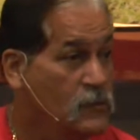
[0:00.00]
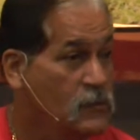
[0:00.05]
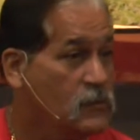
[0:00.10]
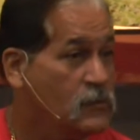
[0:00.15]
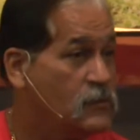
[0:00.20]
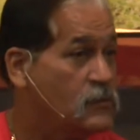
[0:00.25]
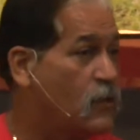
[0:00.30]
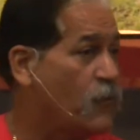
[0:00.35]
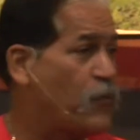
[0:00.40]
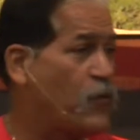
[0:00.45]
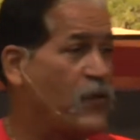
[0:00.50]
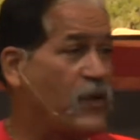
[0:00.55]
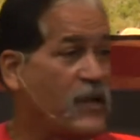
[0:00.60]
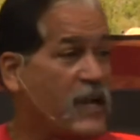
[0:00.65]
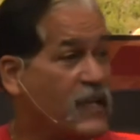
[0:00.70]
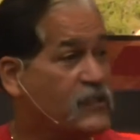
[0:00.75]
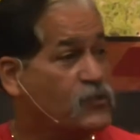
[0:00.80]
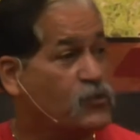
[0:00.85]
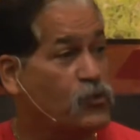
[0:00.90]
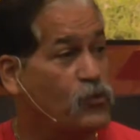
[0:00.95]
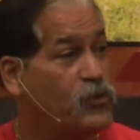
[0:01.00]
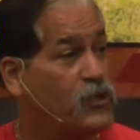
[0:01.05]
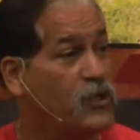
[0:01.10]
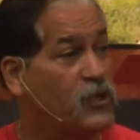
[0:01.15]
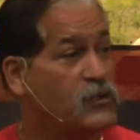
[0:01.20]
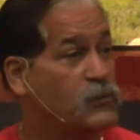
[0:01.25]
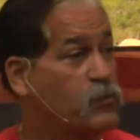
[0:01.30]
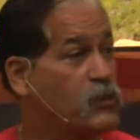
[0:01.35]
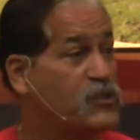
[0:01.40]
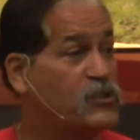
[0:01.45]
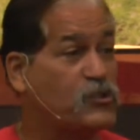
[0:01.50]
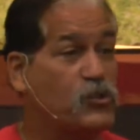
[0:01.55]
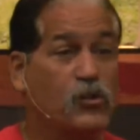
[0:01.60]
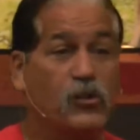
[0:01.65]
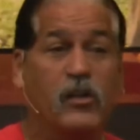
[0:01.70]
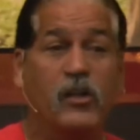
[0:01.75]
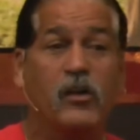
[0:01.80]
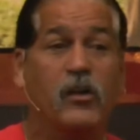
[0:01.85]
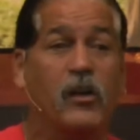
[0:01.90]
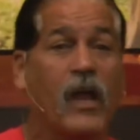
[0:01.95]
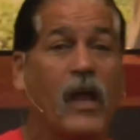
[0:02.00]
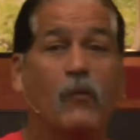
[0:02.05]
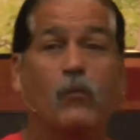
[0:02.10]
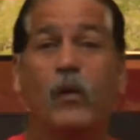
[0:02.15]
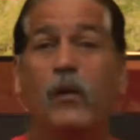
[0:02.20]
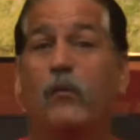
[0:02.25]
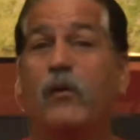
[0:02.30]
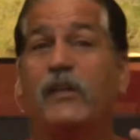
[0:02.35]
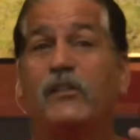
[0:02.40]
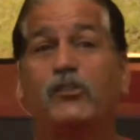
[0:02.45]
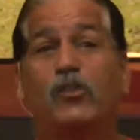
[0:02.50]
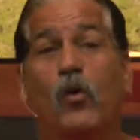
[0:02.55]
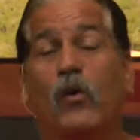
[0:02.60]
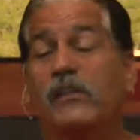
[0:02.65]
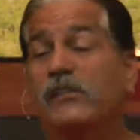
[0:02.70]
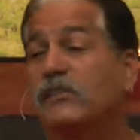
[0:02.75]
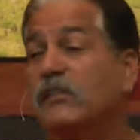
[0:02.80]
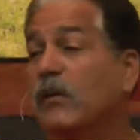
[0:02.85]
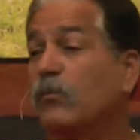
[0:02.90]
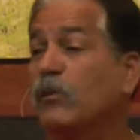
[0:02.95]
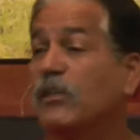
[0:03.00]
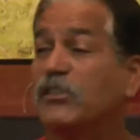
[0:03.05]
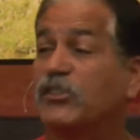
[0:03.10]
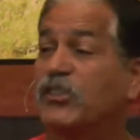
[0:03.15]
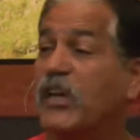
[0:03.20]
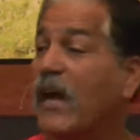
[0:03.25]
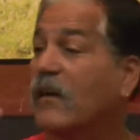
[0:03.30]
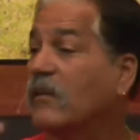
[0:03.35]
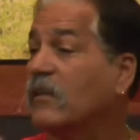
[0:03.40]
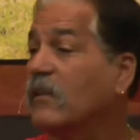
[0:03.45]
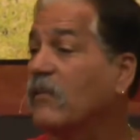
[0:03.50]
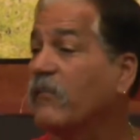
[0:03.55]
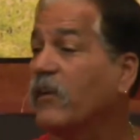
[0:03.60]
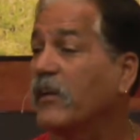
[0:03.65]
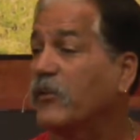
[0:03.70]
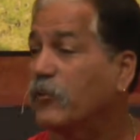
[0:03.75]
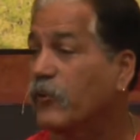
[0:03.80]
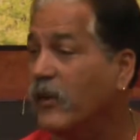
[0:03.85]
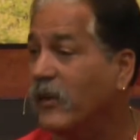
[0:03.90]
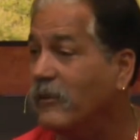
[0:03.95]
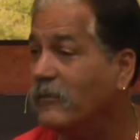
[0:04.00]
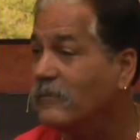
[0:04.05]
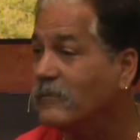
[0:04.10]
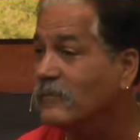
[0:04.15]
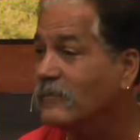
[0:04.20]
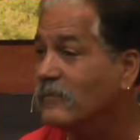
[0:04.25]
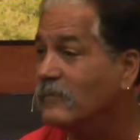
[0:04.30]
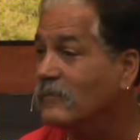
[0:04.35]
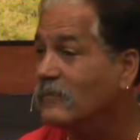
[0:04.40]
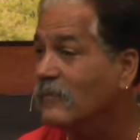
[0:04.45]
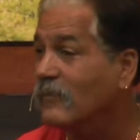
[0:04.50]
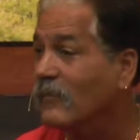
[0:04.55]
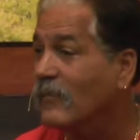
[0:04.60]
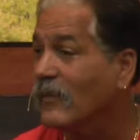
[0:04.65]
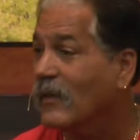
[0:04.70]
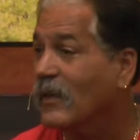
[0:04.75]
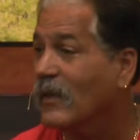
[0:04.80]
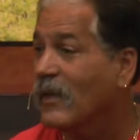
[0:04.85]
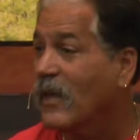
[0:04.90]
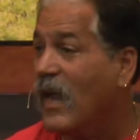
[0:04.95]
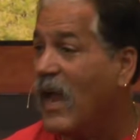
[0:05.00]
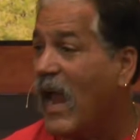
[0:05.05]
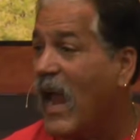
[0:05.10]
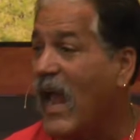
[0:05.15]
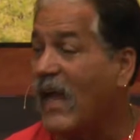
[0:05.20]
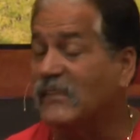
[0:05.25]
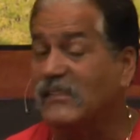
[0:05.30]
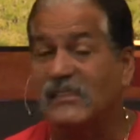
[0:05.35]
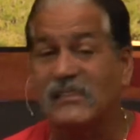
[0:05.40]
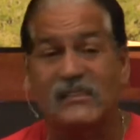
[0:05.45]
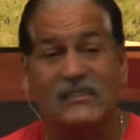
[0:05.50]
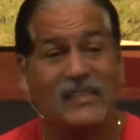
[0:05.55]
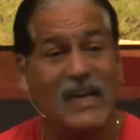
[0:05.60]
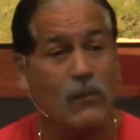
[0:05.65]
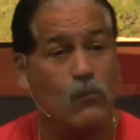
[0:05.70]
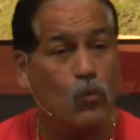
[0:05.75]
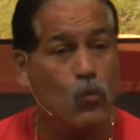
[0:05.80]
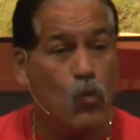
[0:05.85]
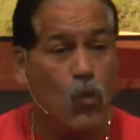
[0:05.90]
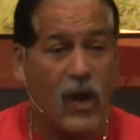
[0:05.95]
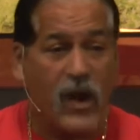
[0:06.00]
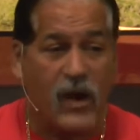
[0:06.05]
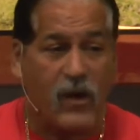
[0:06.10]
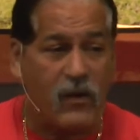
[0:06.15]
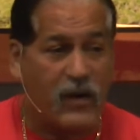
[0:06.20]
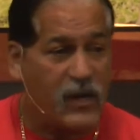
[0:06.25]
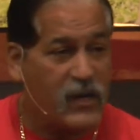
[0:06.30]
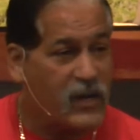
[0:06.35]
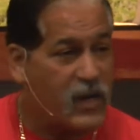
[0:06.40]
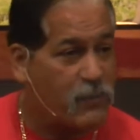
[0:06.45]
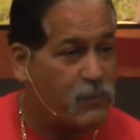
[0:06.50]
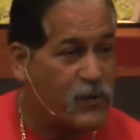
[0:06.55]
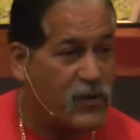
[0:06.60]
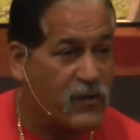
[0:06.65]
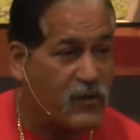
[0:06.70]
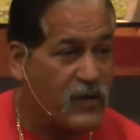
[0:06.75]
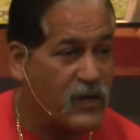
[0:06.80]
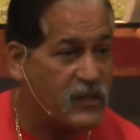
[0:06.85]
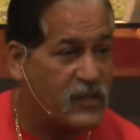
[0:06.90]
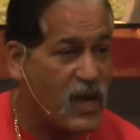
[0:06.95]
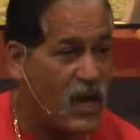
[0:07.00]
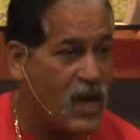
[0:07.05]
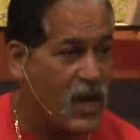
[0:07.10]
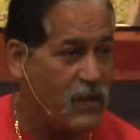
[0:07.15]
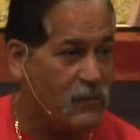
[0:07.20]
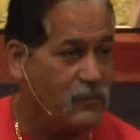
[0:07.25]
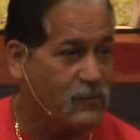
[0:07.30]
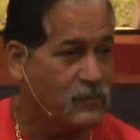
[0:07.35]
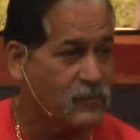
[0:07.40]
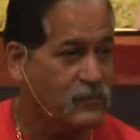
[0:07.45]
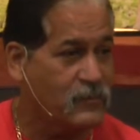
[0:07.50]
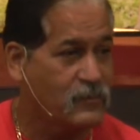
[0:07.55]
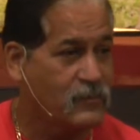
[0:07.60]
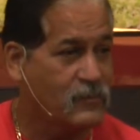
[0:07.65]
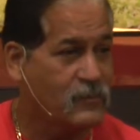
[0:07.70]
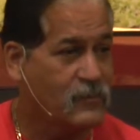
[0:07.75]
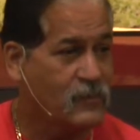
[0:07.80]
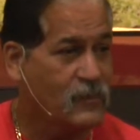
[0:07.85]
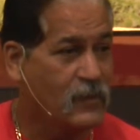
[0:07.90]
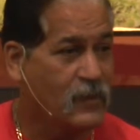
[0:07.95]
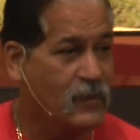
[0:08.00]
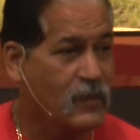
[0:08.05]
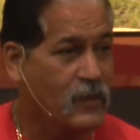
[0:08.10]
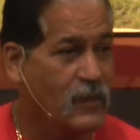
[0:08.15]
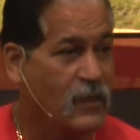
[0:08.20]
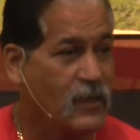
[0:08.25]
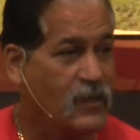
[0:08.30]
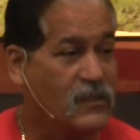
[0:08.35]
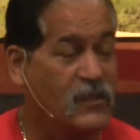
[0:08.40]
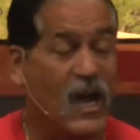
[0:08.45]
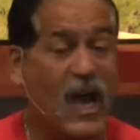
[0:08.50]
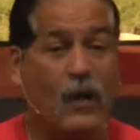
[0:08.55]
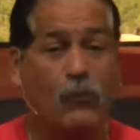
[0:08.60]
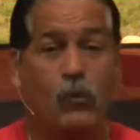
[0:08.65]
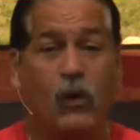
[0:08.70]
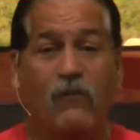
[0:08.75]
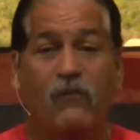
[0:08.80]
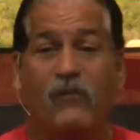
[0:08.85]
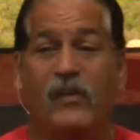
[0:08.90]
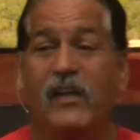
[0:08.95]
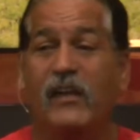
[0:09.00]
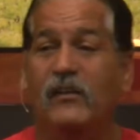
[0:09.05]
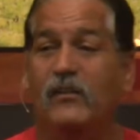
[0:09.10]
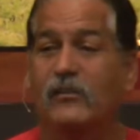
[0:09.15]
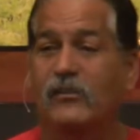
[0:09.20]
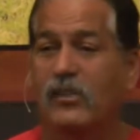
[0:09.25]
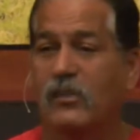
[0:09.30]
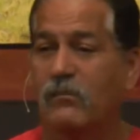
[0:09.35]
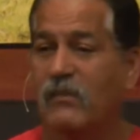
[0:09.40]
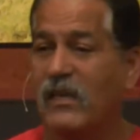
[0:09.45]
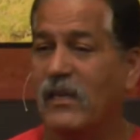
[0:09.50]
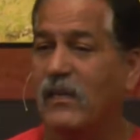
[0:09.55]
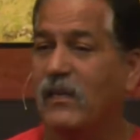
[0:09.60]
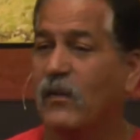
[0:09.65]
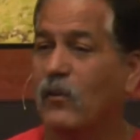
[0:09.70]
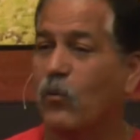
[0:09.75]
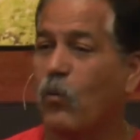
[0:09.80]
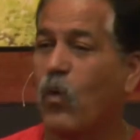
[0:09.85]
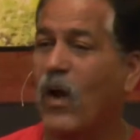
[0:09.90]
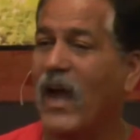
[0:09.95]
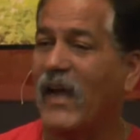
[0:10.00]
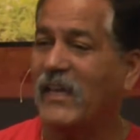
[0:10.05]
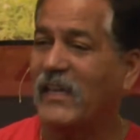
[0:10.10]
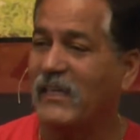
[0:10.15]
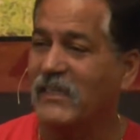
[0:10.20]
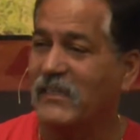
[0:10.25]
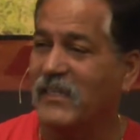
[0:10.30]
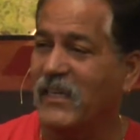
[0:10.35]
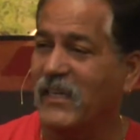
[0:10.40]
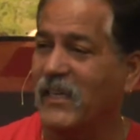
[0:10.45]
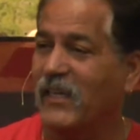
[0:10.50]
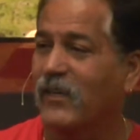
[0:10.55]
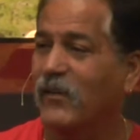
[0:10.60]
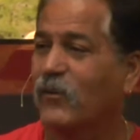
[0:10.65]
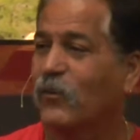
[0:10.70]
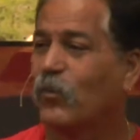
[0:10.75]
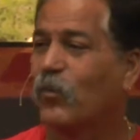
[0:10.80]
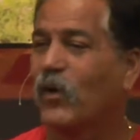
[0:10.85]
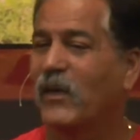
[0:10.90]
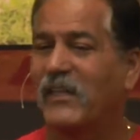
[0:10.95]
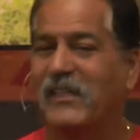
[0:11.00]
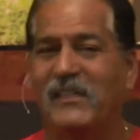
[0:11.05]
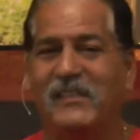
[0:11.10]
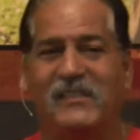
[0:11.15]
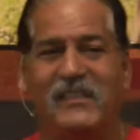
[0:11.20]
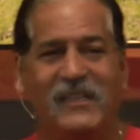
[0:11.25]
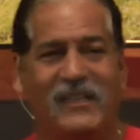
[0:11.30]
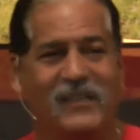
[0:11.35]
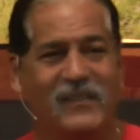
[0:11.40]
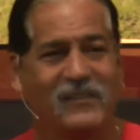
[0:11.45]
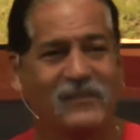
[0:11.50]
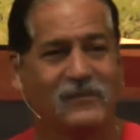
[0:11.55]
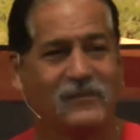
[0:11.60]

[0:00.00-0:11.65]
So for the next two years, we stood here and we rejoiced and we shouted the victory. And somewhere in that period of time, God revealed to me why He did what He did.